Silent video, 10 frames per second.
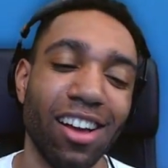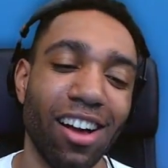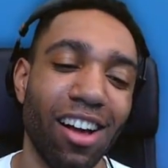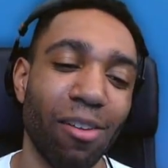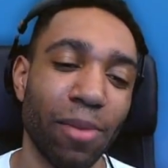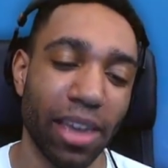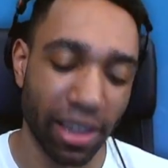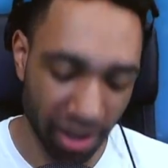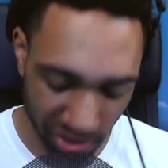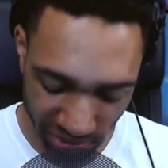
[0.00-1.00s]
Oh,
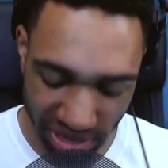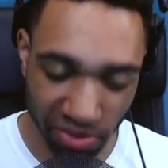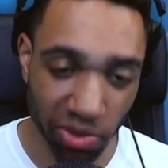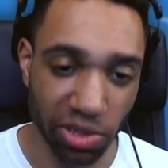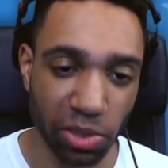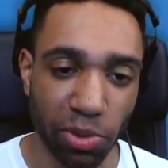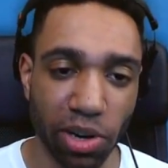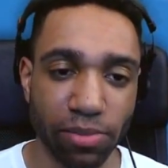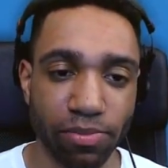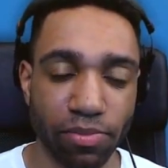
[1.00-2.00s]
man, can you fast forward this
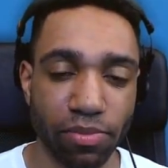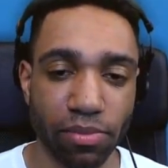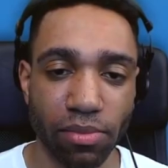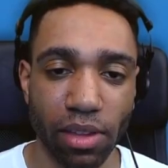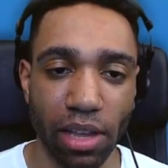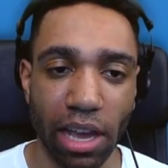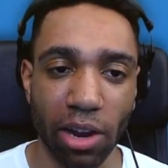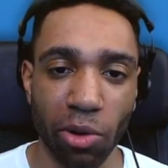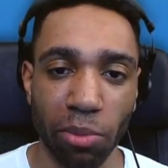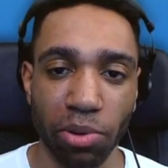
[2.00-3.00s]
part? I
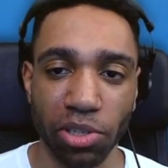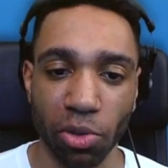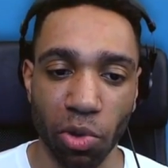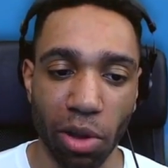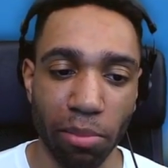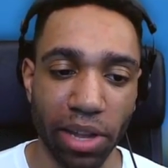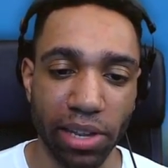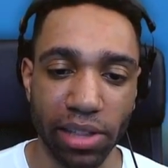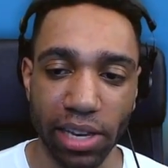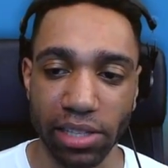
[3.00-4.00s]
don't want to push the wrong
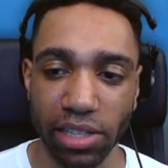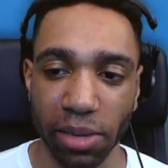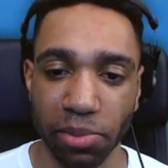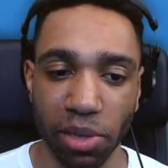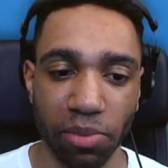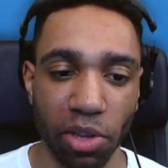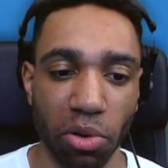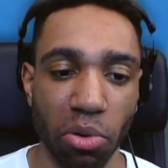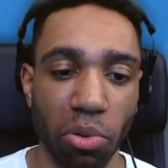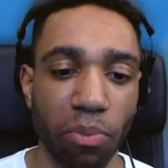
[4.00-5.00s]
button and then it skips something
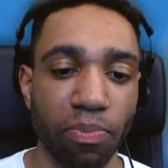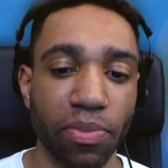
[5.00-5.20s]
cool.